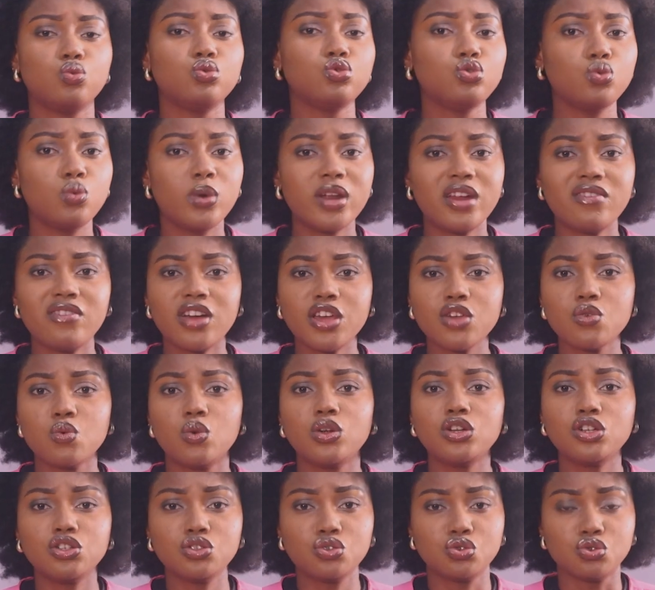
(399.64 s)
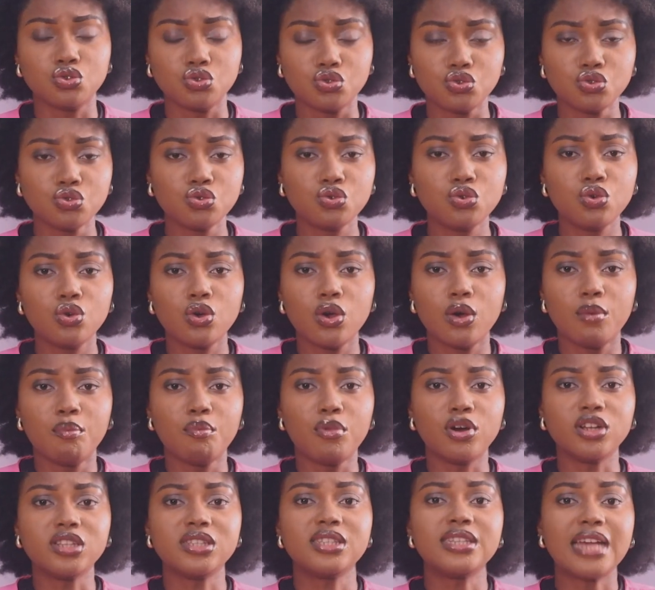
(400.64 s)
do whatever you wanted to do,
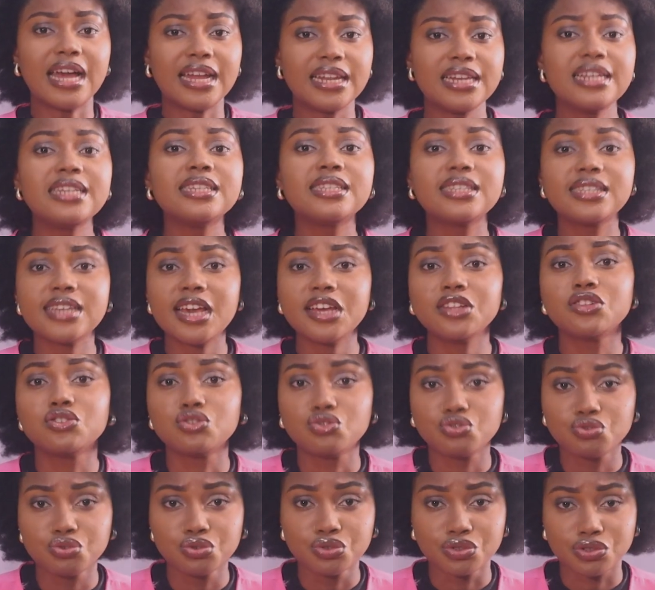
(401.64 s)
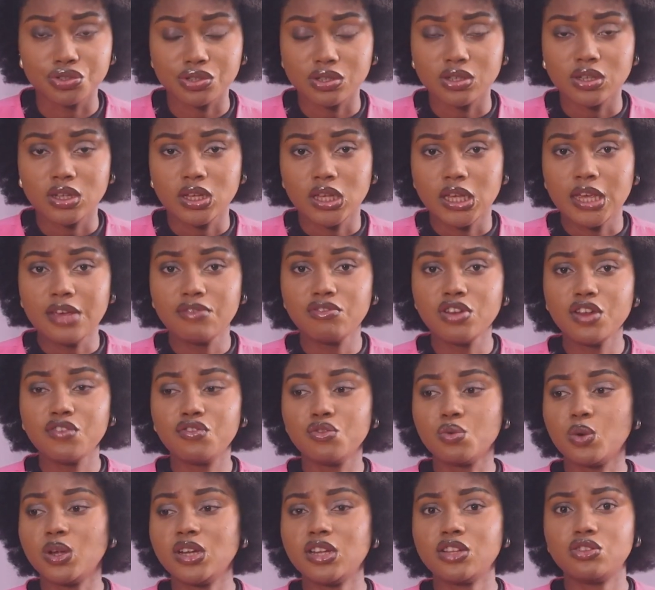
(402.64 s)
but at least say the truth. Even if
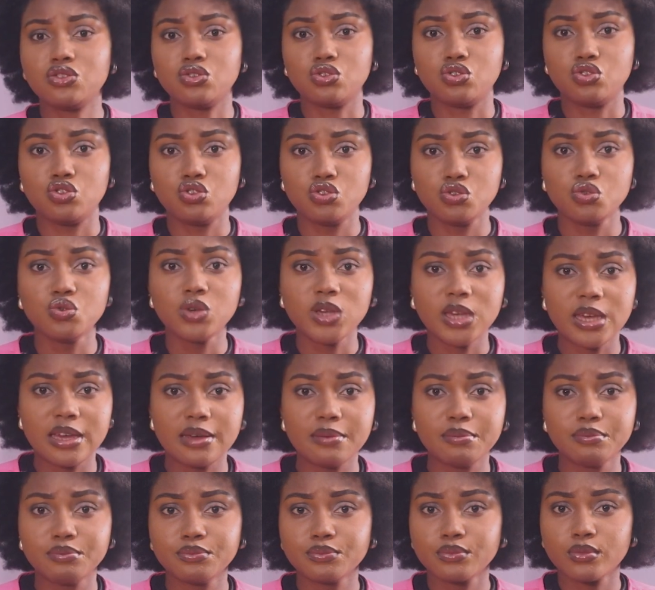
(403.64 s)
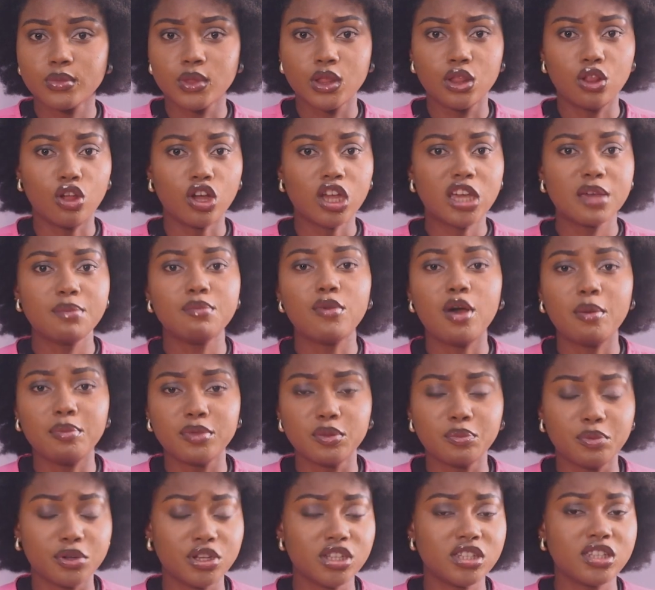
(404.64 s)
you wanted to sue him, lock him up in
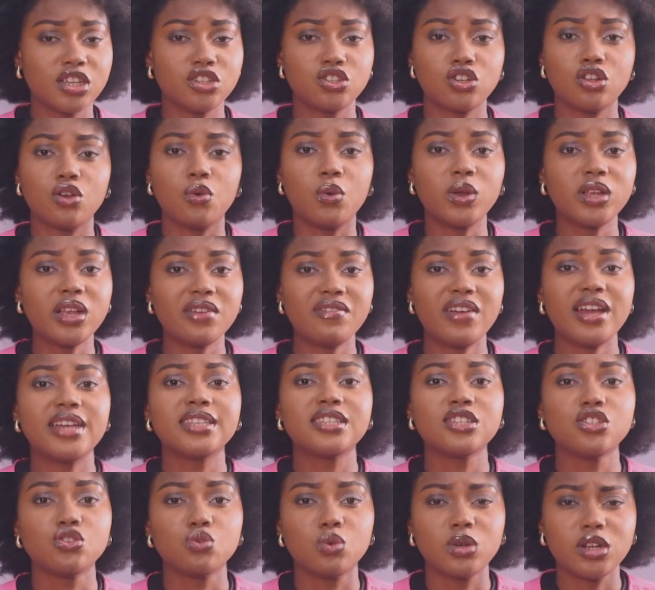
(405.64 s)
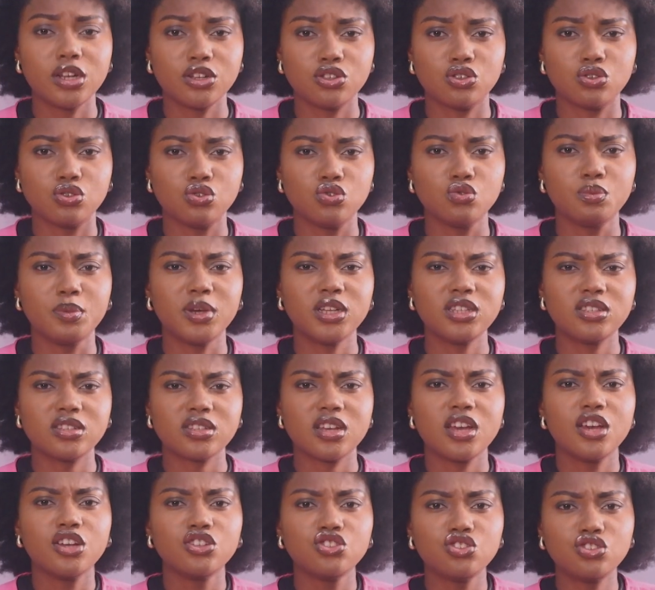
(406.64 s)
the police station, or whatever it is you wanted to do, but
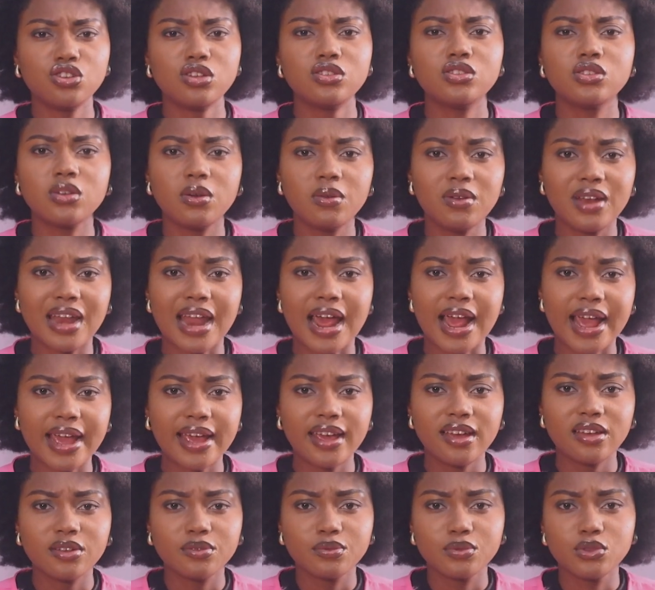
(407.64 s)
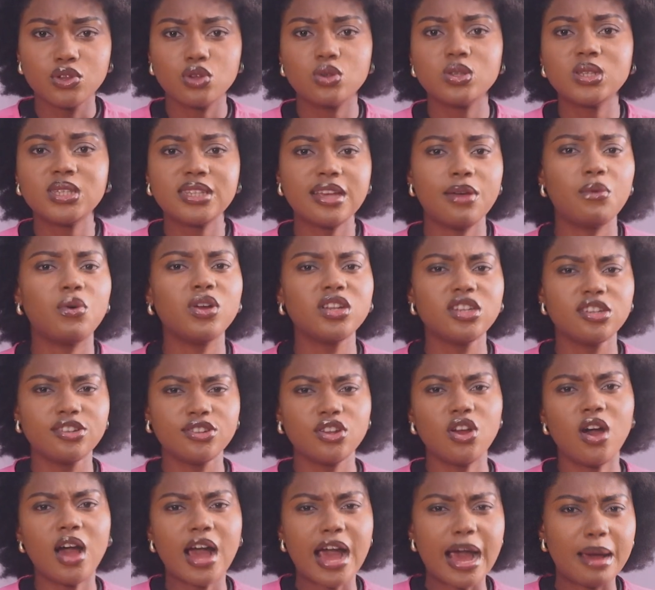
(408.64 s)
just don't lie. Don't say what did
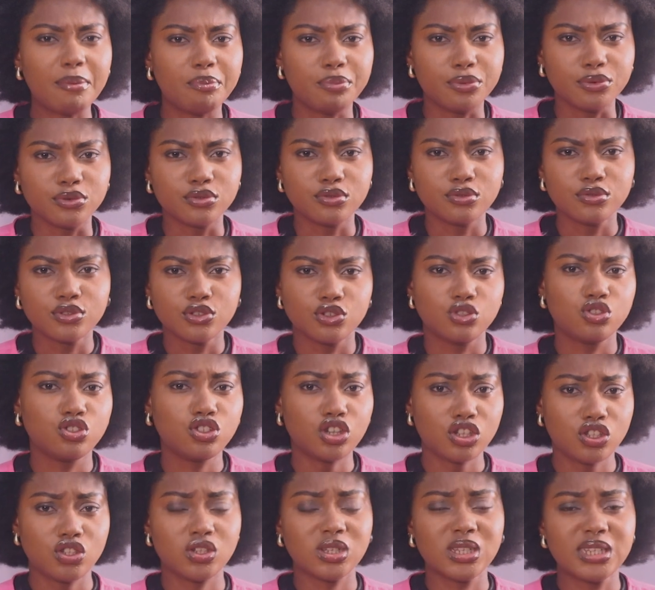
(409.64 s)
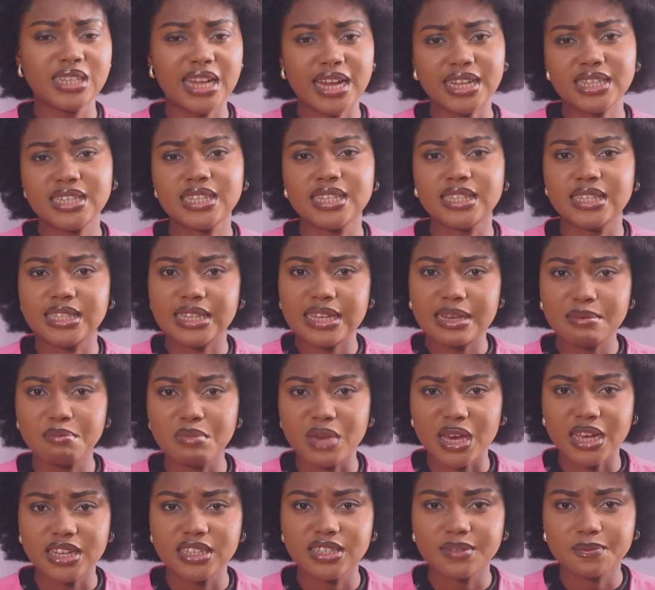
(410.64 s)
not happen just to dent his
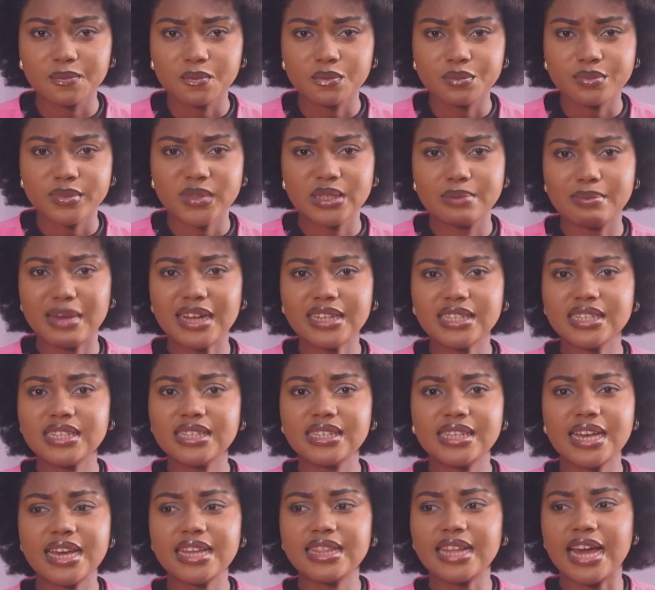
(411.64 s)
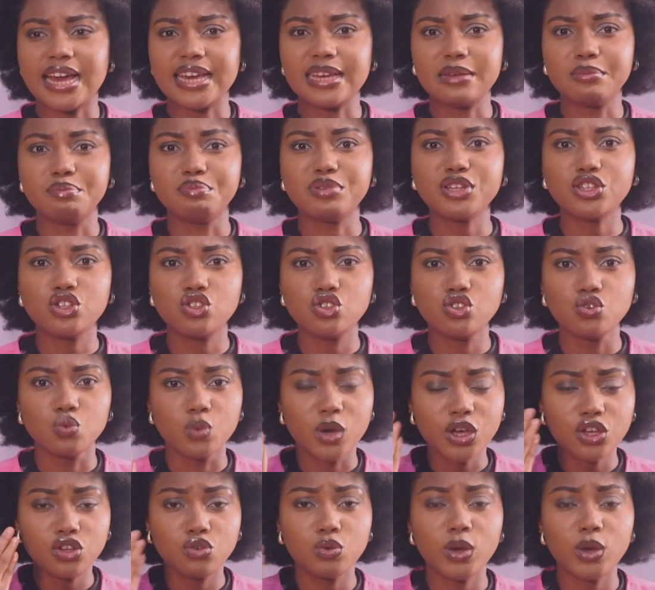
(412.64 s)
image. Imagine saying that he beat you